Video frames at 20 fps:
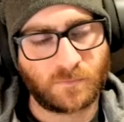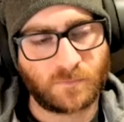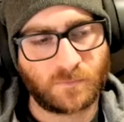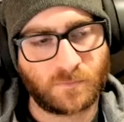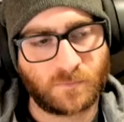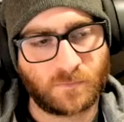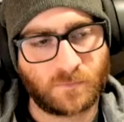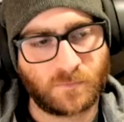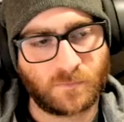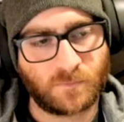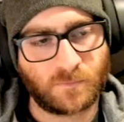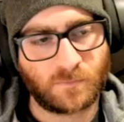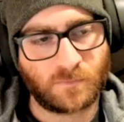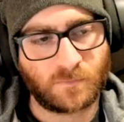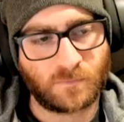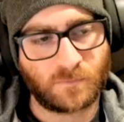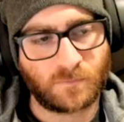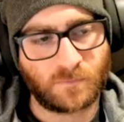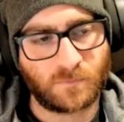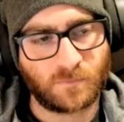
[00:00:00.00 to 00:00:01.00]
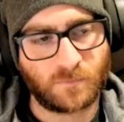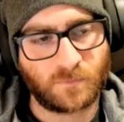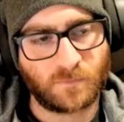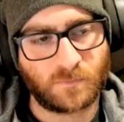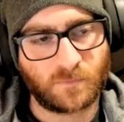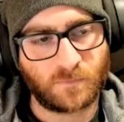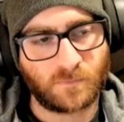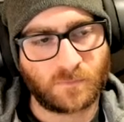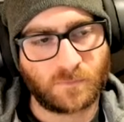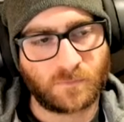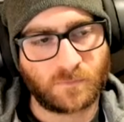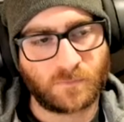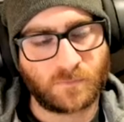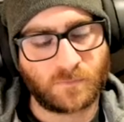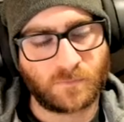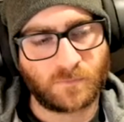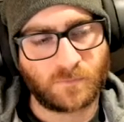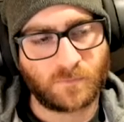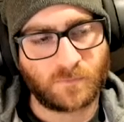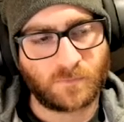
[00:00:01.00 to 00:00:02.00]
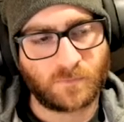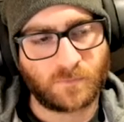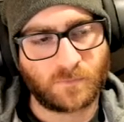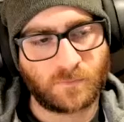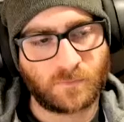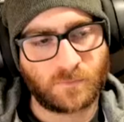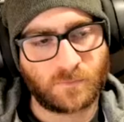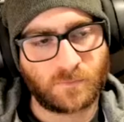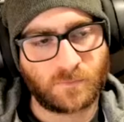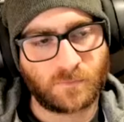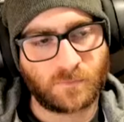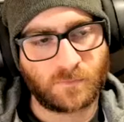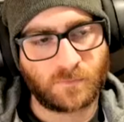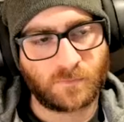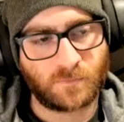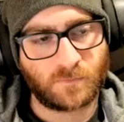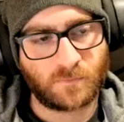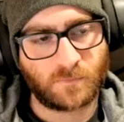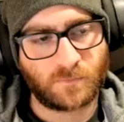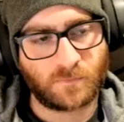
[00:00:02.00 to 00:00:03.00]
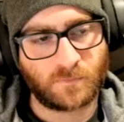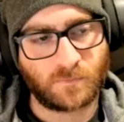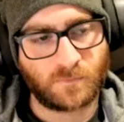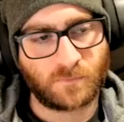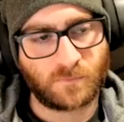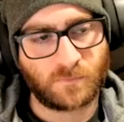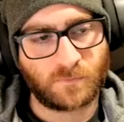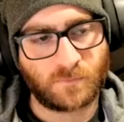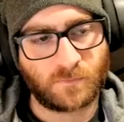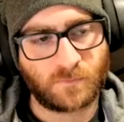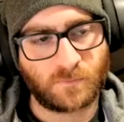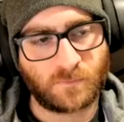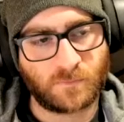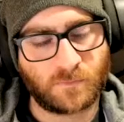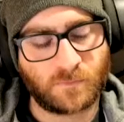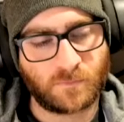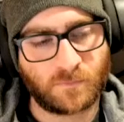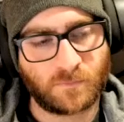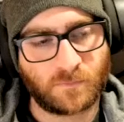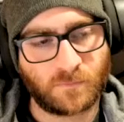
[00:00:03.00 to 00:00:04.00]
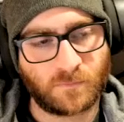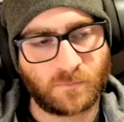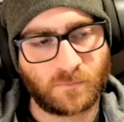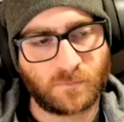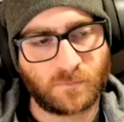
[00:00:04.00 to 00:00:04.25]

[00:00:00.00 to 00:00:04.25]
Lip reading: This person isn't speaking.